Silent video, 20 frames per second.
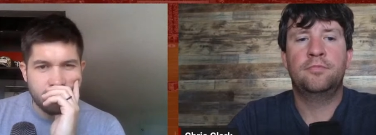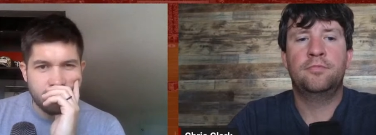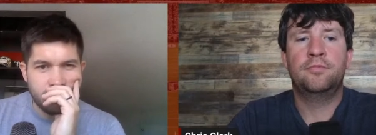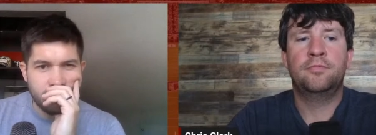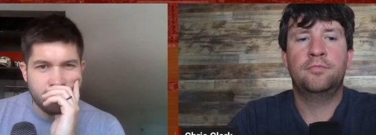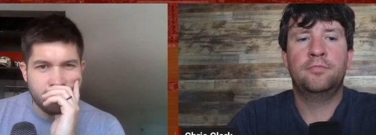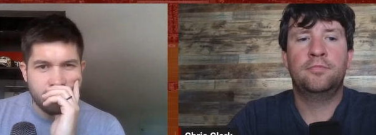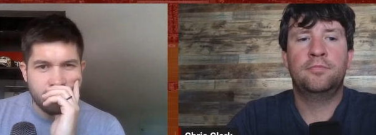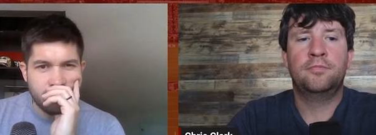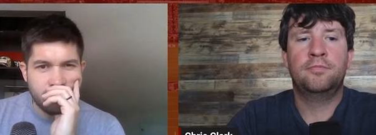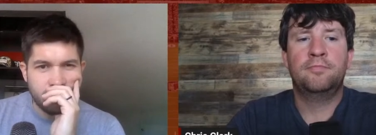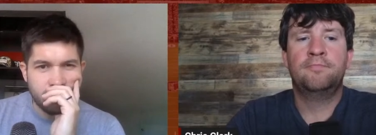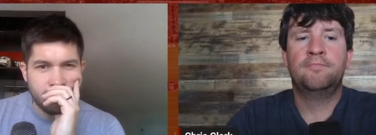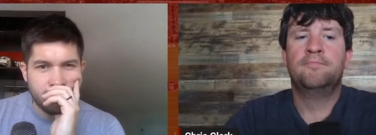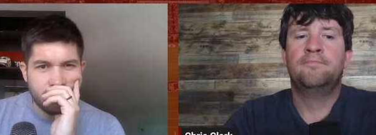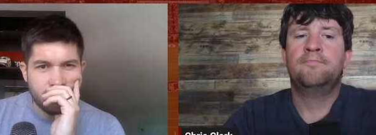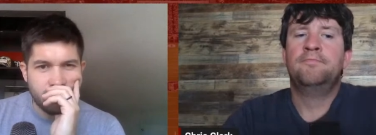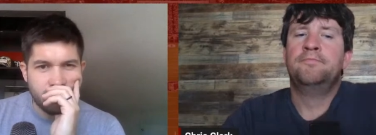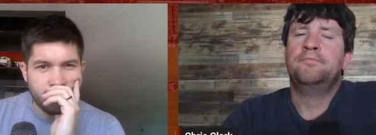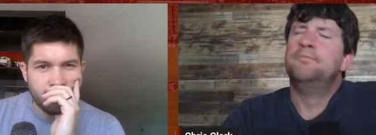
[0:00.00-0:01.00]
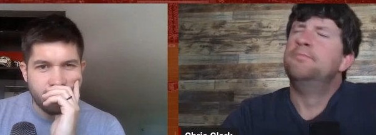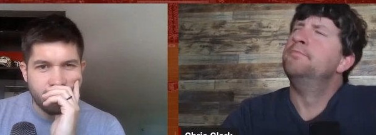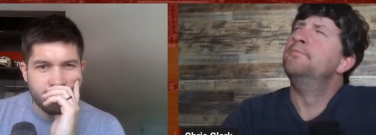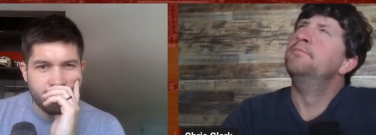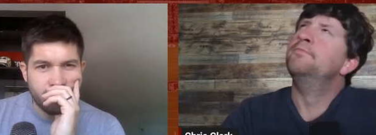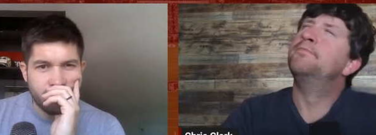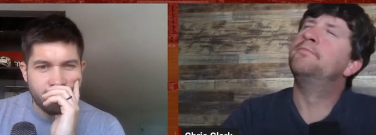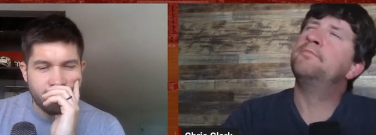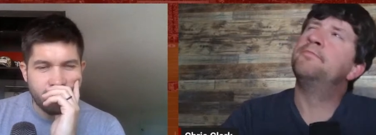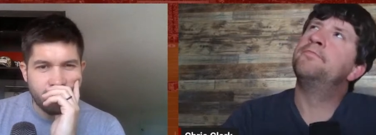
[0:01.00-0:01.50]

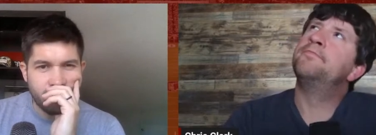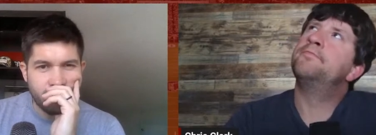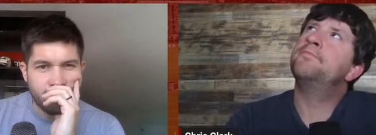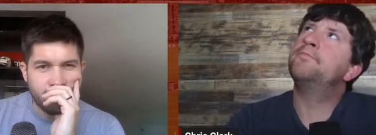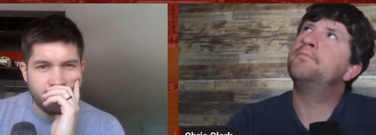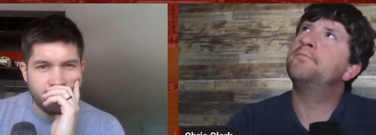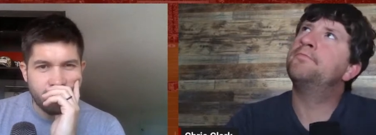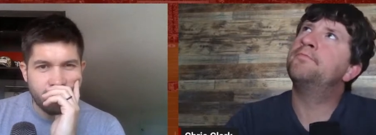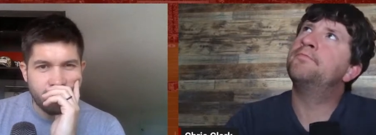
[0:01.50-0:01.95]
(no one is talking)